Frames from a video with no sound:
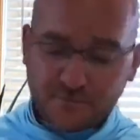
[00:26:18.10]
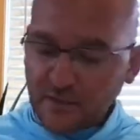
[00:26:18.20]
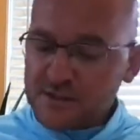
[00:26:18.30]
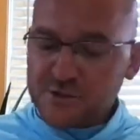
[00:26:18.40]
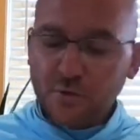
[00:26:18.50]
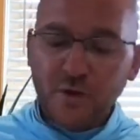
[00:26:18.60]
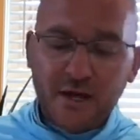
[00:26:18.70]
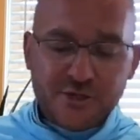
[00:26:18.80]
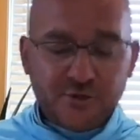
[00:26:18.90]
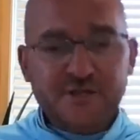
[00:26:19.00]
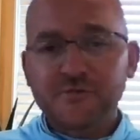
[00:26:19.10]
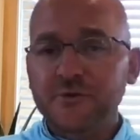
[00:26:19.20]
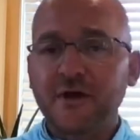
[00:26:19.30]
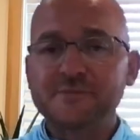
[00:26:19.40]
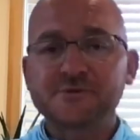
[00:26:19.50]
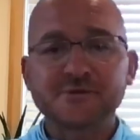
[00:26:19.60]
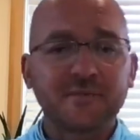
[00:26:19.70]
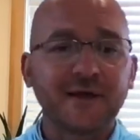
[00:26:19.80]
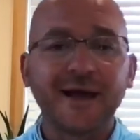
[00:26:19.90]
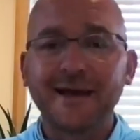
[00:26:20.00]
So transfer times are
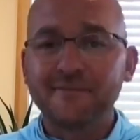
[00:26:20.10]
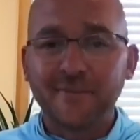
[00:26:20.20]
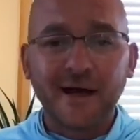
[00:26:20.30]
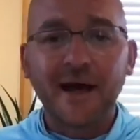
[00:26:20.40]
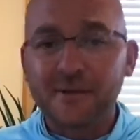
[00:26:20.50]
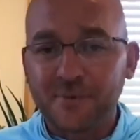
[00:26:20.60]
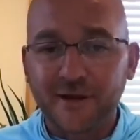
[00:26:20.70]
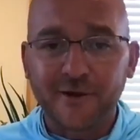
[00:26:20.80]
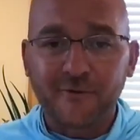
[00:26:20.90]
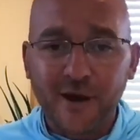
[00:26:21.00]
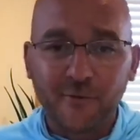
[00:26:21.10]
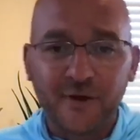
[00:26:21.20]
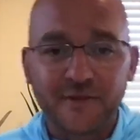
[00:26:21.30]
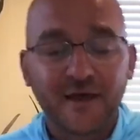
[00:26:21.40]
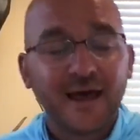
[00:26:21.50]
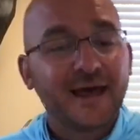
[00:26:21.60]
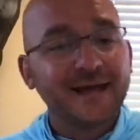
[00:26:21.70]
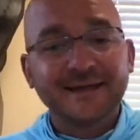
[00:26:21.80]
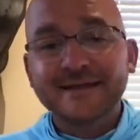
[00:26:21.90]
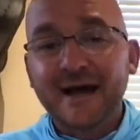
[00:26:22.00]
something I play around with.
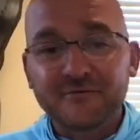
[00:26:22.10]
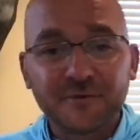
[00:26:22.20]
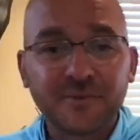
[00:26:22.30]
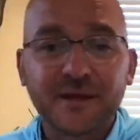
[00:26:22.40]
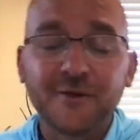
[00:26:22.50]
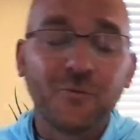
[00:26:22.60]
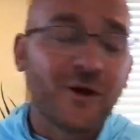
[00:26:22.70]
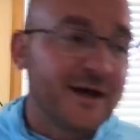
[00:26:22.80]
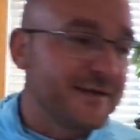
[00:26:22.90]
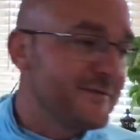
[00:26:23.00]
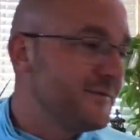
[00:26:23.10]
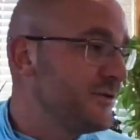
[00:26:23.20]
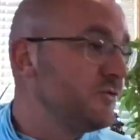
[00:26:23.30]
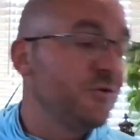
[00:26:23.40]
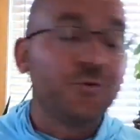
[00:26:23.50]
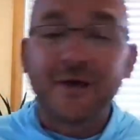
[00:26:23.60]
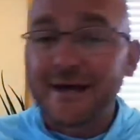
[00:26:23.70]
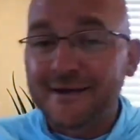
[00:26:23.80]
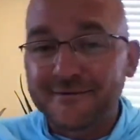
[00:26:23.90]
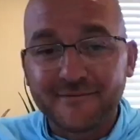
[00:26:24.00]
And inevitably, when you do
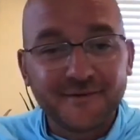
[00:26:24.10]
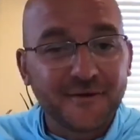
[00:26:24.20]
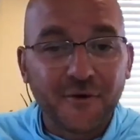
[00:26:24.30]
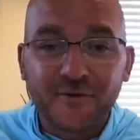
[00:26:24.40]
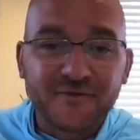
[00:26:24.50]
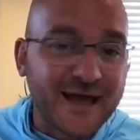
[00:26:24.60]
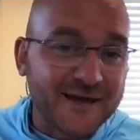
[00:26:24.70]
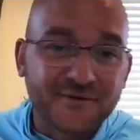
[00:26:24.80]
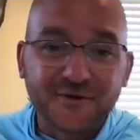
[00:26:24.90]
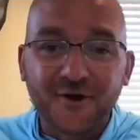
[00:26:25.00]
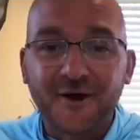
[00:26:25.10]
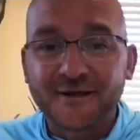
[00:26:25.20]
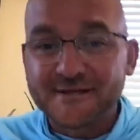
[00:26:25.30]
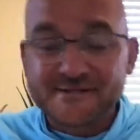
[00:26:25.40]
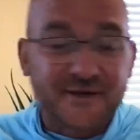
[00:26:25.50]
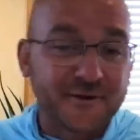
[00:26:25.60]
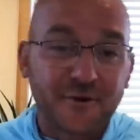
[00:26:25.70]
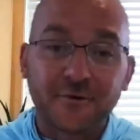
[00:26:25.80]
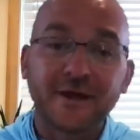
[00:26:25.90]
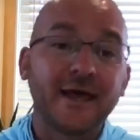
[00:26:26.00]
get, if you haven't got a
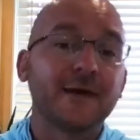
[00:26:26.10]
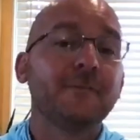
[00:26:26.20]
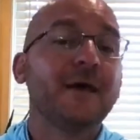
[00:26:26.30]
cellular cam